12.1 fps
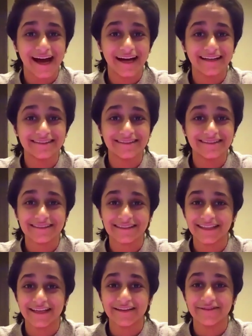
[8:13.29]

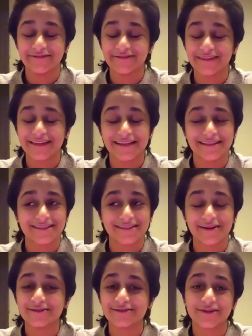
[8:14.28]
and if
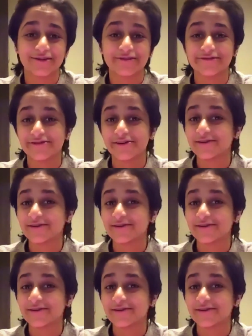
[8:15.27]
this goes on